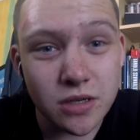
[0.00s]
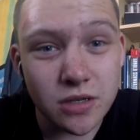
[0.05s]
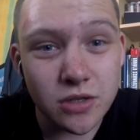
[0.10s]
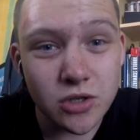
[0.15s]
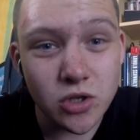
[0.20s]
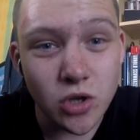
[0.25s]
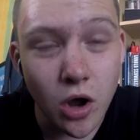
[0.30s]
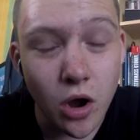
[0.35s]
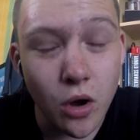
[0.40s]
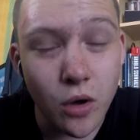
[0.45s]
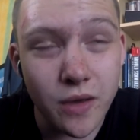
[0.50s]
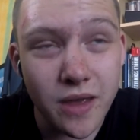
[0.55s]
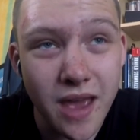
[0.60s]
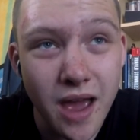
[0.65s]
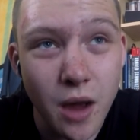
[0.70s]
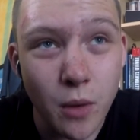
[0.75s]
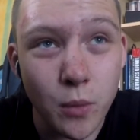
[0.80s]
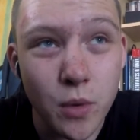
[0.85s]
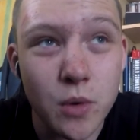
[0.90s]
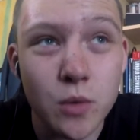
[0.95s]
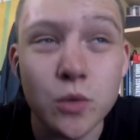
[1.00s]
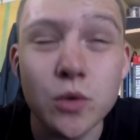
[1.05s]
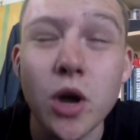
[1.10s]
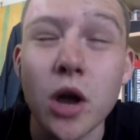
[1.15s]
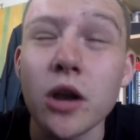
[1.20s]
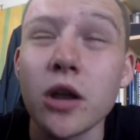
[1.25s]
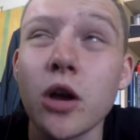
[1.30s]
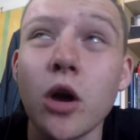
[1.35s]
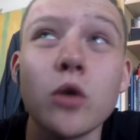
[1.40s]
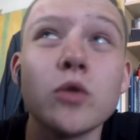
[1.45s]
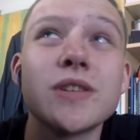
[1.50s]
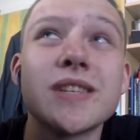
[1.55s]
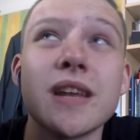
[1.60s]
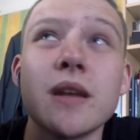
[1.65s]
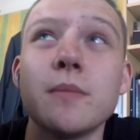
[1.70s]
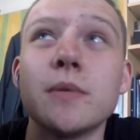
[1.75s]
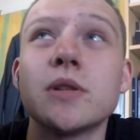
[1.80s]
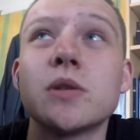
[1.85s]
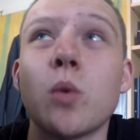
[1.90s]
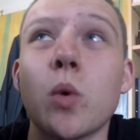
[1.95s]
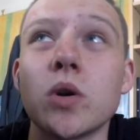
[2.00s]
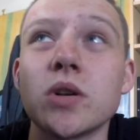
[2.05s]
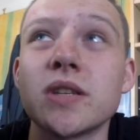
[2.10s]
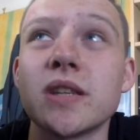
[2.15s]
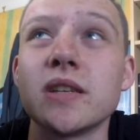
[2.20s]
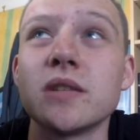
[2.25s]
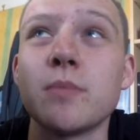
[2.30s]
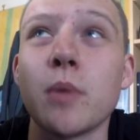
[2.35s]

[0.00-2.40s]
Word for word: So yeah, we were going to go cinema to watch this,